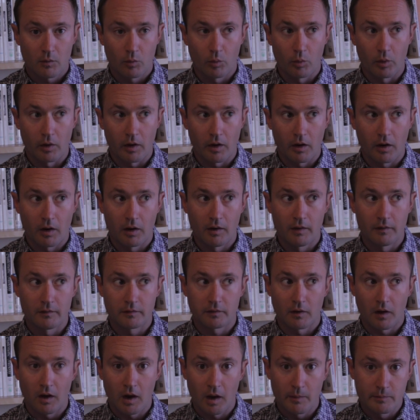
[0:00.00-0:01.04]

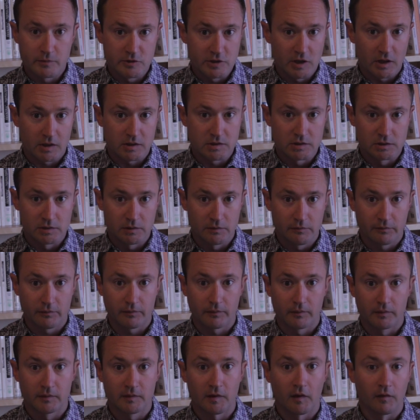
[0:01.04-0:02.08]
whereas objective
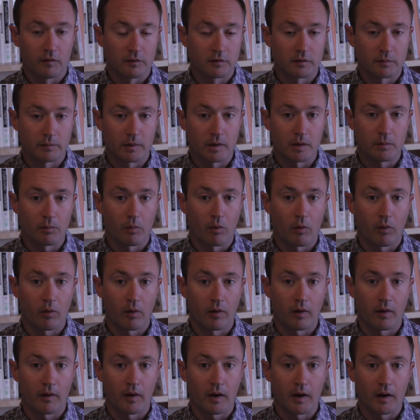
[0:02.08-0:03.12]
tends to be
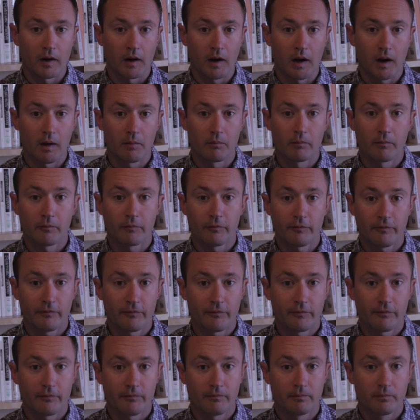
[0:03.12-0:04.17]
more
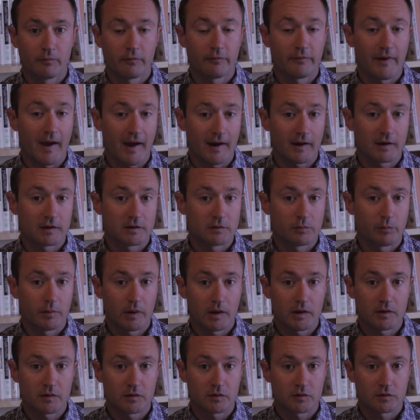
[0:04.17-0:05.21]

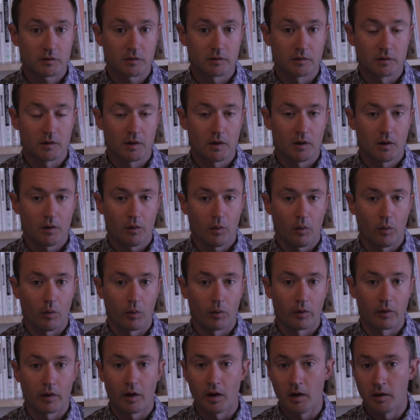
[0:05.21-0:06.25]
fact-based
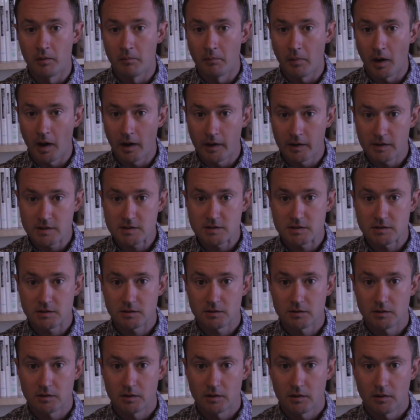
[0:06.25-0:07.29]
or unbiased.
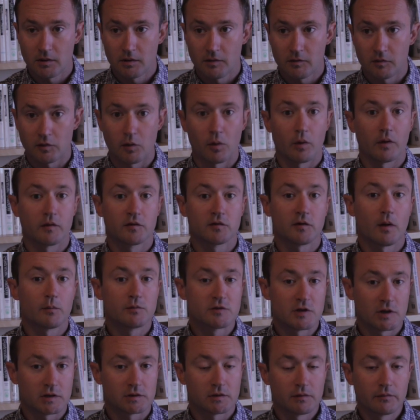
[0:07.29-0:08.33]
So a
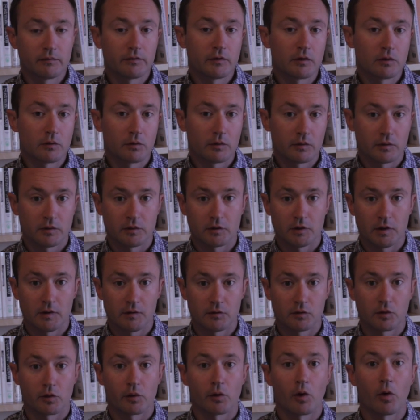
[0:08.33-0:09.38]
subjective view
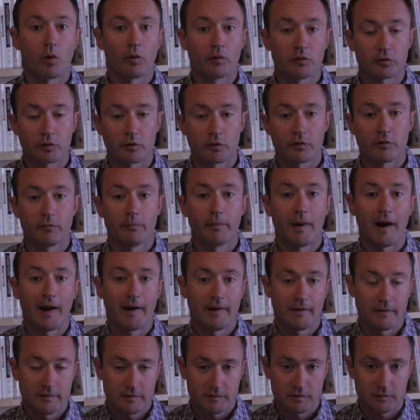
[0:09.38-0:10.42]
is your own sort of
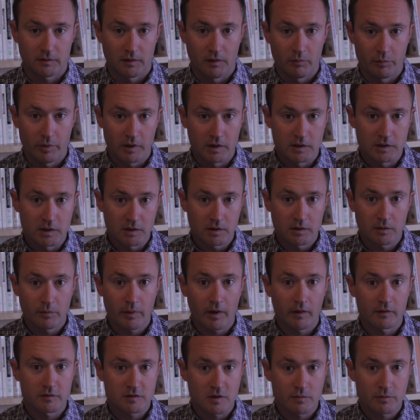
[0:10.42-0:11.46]
biased opinion
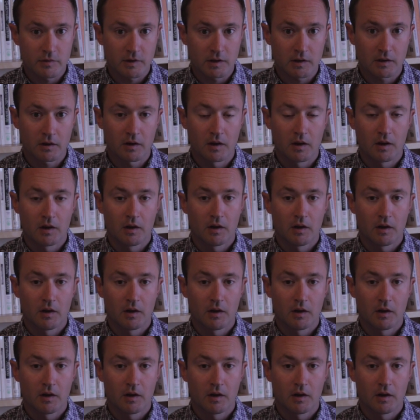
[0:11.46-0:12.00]
about something,